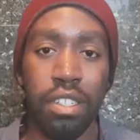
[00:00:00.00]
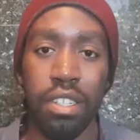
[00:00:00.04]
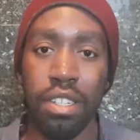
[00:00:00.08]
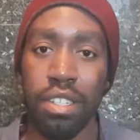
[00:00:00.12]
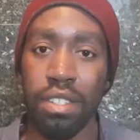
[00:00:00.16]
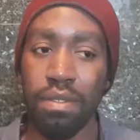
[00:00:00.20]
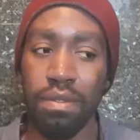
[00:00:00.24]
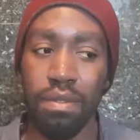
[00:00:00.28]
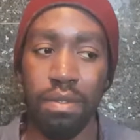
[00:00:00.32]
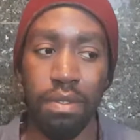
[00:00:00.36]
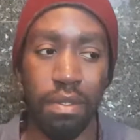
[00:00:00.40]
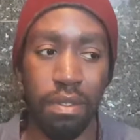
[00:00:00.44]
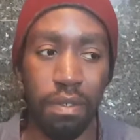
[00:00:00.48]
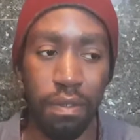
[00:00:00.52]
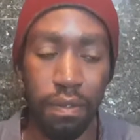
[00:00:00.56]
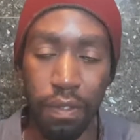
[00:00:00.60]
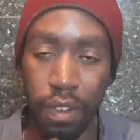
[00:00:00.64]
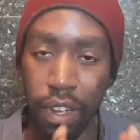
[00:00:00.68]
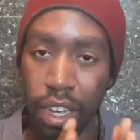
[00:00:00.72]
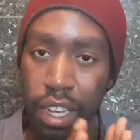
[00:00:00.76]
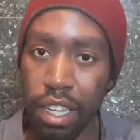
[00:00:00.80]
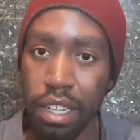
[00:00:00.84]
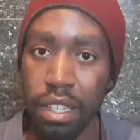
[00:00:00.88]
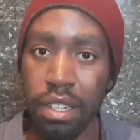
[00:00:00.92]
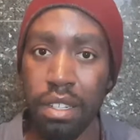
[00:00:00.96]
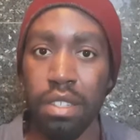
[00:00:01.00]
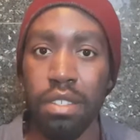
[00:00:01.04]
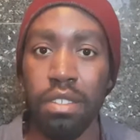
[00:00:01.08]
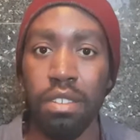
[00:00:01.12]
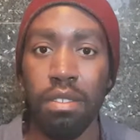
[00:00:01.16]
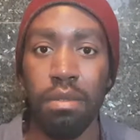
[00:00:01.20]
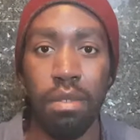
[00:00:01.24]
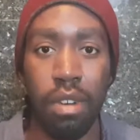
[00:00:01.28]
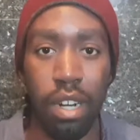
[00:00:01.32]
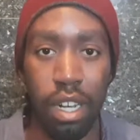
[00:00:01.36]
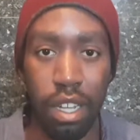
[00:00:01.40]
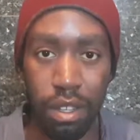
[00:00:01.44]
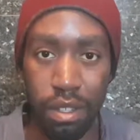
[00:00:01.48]
Just find
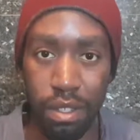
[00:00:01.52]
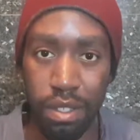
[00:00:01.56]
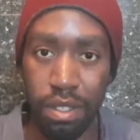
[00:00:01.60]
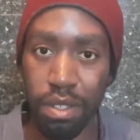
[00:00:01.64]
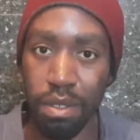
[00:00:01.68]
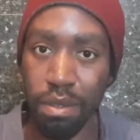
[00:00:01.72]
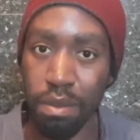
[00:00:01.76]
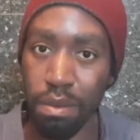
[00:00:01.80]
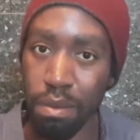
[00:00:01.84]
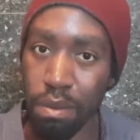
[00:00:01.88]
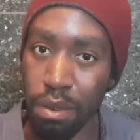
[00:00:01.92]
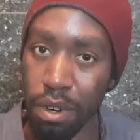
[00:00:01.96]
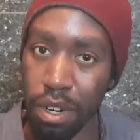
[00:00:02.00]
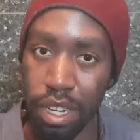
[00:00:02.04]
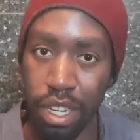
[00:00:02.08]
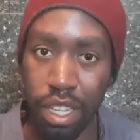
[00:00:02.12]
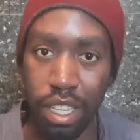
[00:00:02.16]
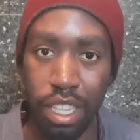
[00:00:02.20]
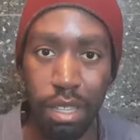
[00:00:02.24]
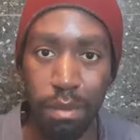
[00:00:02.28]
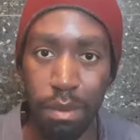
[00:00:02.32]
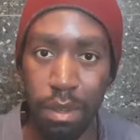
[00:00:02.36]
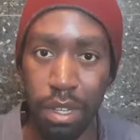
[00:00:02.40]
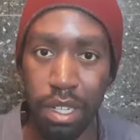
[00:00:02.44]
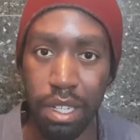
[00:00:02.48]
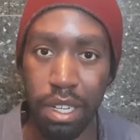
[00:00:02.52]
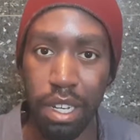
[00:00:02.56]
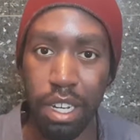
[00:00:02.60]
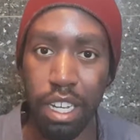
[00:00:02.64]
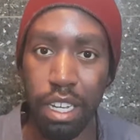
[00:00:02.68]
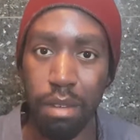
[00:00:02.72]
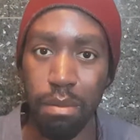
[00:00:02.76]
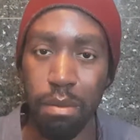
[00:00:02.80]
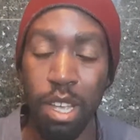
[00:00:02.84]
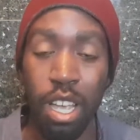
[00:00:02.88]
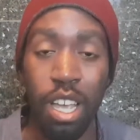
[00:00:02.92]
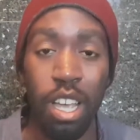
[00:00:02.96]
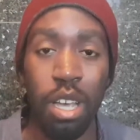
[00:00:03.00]
somewhere else to work in the
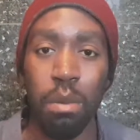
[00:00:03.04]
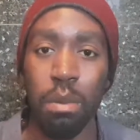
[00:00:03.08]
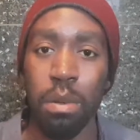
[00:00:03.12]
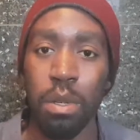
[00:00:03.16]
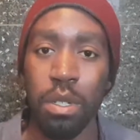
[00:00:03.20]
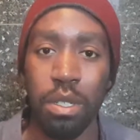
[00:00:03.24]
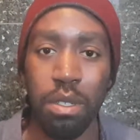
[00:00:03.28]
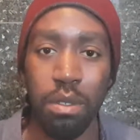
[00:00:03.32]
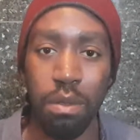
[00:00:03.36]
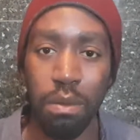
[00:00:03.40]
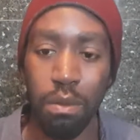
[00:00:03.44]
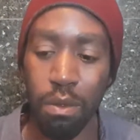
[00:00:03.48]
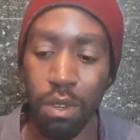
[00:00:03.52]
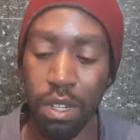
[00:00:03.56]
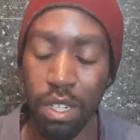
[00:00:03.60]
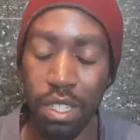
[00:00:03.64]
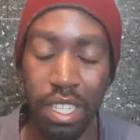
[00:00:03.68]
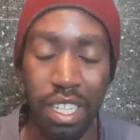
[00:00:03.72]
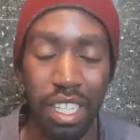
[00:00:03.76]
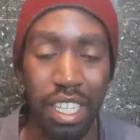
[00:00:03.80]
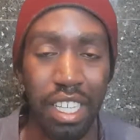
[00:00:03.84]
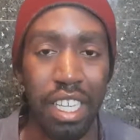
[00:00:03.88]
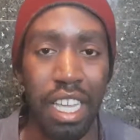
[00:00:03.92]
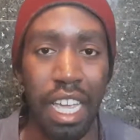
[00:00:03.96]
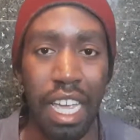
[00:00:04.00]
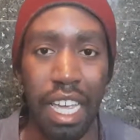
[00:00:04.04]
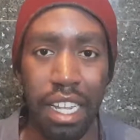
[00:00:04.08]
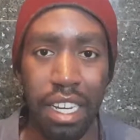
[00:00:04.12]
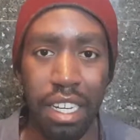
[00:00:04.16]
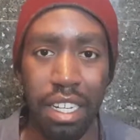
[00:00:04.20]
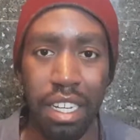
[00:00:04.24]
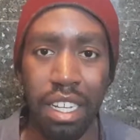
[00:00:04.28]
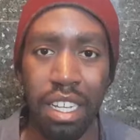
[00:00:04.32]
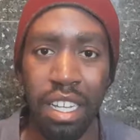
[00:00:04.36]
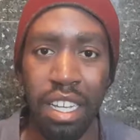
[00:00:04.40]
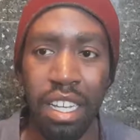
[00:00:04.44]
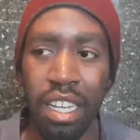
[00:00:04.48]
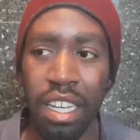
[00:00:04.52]
meantime, but once
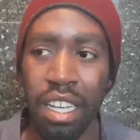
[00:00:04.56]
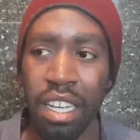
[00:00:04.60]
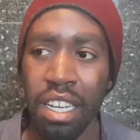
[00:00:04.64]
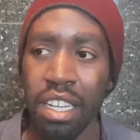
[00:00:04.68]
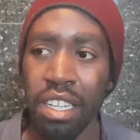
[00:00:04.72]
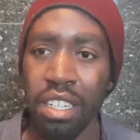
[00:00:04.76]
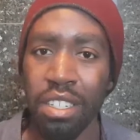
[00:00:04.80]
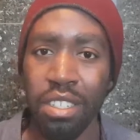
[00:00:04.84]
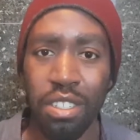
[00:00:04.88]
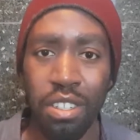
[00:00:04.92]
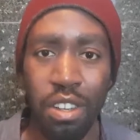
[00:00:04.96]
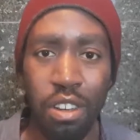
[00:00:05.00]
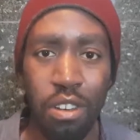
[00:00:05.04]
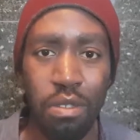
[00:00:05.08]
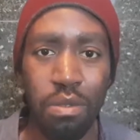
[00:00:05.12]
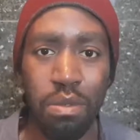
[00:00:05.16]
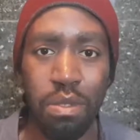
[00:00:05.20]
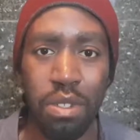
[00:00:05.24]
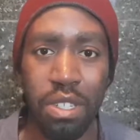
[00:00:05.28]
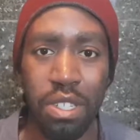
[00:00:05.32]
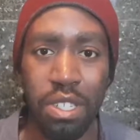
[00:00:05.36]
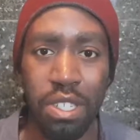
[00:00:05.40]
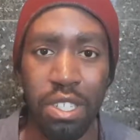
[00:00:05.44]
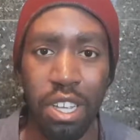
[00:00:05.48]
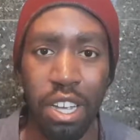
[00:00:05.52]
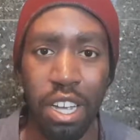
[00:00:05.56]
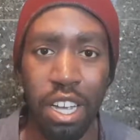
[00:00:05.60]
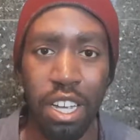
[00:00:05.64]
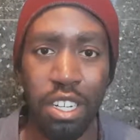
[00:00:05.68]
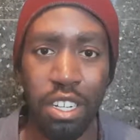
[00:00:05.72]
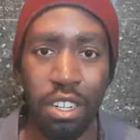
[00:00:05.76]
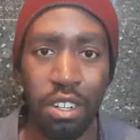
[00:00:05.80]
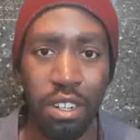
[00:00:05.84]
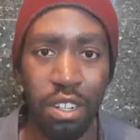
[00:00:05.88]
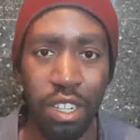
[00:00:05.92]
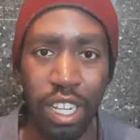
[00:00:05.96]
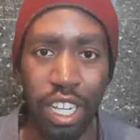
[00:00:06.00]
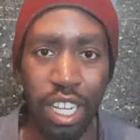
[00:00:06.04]
again, don't sign
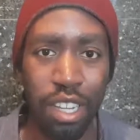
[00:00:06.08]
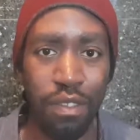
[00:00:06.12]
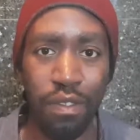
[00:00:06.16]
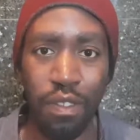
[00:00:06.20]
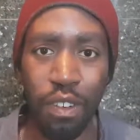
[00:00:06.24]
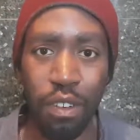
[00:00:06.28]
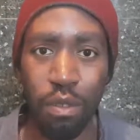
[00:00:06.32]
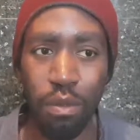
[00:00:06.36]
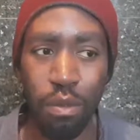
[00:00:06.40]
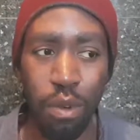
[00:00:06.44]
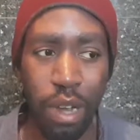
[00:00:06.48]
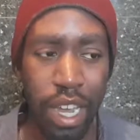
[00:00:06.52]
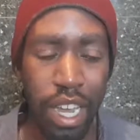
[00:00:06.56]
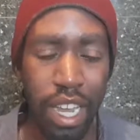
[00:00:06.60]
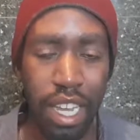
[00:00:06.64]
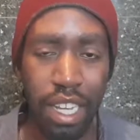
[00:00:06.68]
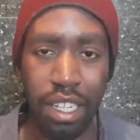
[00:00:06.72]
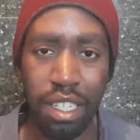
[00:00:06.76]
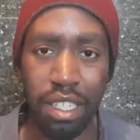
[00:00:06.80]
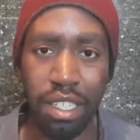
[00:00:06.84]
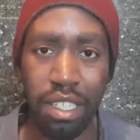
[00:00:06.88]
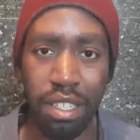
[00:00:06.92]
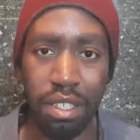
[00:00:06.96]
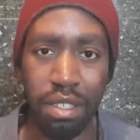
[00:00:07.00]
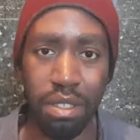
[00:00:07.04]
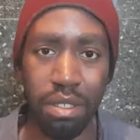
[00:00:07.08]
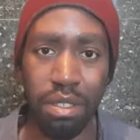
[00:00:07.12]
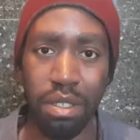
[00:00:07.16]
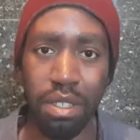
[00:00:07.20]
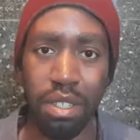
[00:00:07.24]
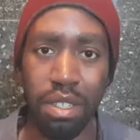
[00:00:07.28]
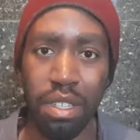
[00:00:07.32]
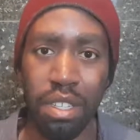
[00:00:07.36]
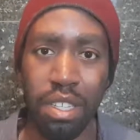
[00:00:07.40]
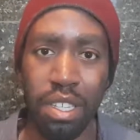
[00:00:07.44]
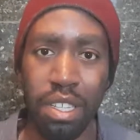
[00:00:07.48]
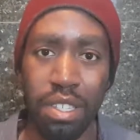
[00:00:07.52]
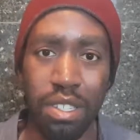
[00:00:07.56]
your life away
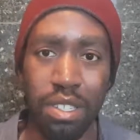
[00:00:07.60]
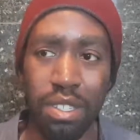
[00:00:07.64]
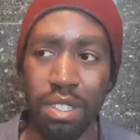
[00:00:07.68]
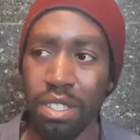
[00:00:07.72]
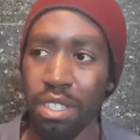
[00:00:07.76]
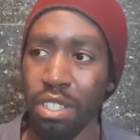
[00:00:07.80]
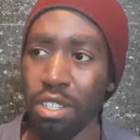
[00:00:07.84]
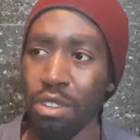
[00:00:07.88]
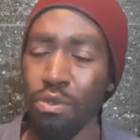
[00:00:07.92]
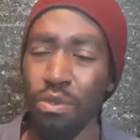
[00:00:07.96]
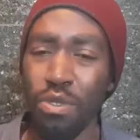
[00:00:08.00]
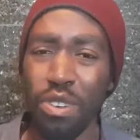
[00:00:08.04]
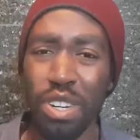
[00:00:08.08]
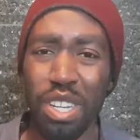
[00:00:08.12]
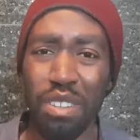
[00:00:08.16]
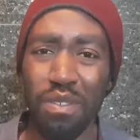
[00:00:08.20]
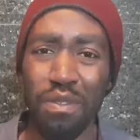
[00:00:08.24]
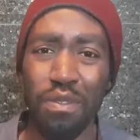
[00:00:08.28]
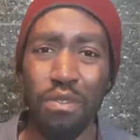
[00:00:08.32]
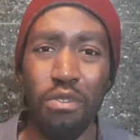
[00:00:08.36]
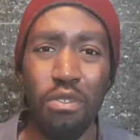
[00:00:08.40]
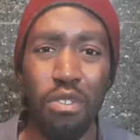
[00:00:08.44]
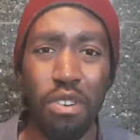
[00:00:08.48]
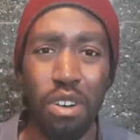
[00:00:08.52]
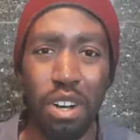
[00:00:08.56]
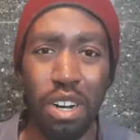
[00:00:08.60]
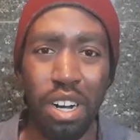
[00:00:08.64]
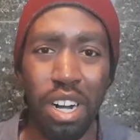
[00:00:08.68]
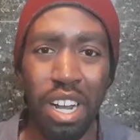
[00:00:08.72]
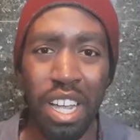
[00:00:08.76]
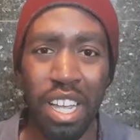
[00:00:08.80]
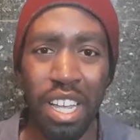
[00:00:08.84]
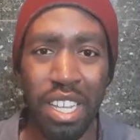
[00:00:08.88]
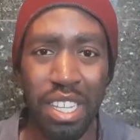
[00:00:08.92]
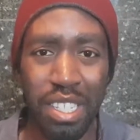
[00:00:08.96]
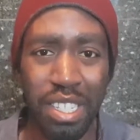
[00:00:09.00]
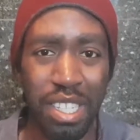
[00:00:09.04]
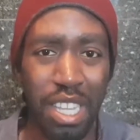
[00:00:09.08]
to this
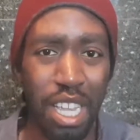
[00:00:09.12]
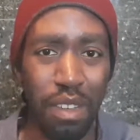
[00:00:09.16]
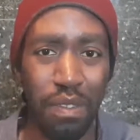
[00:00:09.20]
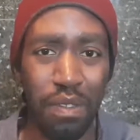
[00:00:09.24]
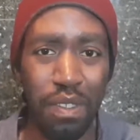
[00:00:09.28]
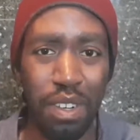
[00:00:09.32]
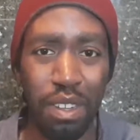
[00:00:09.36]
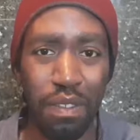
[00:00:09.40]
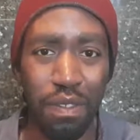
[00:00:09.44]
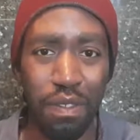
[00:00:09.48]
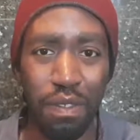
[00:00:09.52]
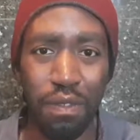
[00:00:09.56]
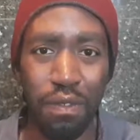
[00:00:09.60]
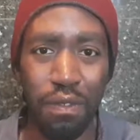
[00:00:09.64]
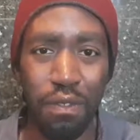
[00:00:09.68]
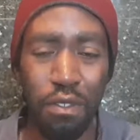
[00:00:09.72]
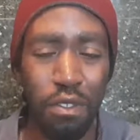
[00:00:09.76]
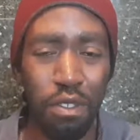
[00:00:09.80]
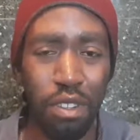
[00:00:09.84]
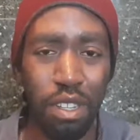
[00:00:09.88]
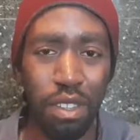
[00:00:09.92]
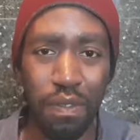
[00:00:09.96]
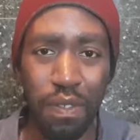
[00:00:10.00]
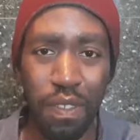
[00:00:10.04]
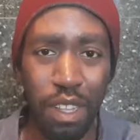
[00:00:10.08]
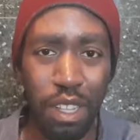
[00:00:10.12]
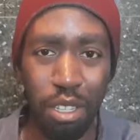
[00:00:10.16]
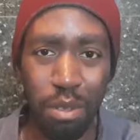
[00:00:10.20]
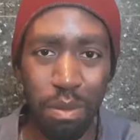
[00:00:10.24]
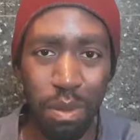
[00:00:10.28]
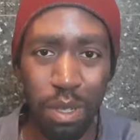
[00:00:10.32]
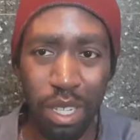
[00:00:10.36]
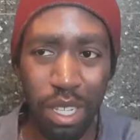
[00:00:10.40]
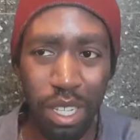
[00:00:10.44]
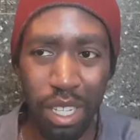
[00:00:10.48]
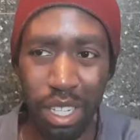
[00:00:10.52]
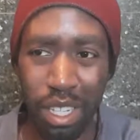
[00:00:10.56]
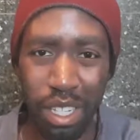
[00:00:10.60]
24/7 of full
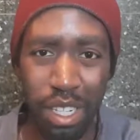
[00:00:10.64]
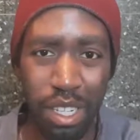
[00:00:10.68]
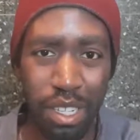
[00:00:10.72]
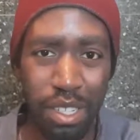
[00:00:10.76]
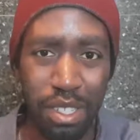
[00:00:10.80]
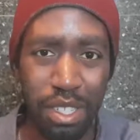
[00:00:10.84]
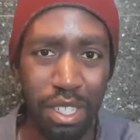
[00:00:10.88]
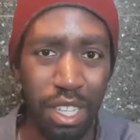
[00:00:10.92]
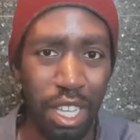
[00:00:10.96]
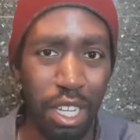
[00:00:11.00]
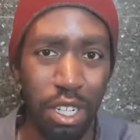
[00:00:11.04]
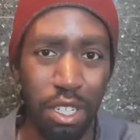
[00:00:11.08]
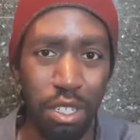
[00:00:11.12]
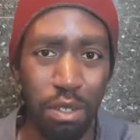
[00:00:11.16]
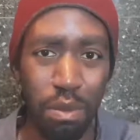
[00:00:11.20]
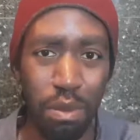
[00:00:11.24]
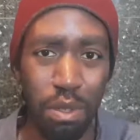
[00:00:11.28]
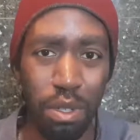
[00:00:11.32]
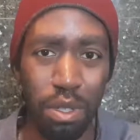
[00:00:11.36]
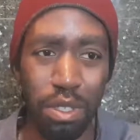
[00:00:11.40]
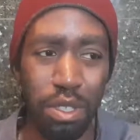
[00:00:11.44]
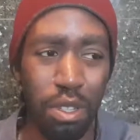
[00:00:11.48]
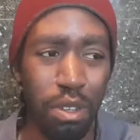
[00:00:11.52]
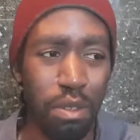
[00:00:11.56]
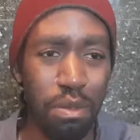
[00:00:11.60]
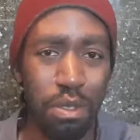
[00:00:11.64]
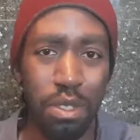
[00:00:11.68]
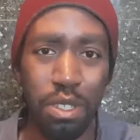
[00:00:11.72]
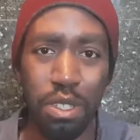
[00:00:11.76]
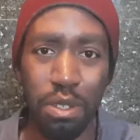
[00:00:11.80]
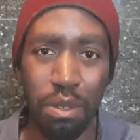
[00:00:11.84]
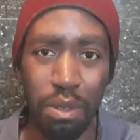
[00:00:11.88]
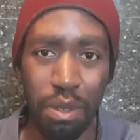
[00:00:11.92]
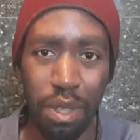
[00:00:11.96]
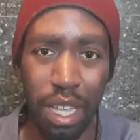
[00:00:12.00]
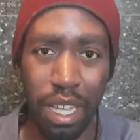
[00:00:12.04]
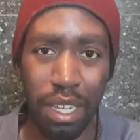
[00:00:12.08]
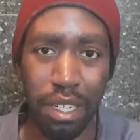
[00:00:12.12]
availability schedule. Don't
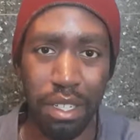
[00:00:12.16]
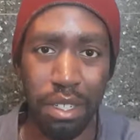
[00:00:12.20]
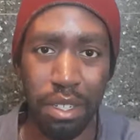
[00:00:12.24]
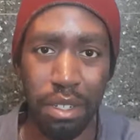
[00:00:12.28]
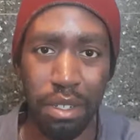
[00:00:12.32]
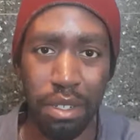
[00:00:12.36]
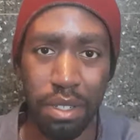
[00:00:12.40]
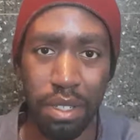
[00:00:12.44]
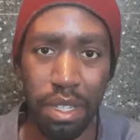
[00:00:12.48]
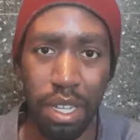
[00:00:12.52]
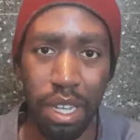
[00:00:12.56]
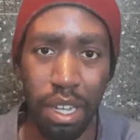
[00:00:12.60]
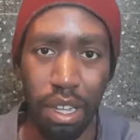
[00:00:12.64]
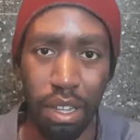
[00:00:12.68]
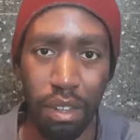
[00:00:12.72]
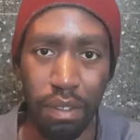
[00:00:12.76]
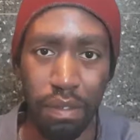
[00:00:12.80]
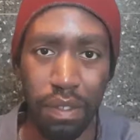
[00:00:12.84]
do that to yourself.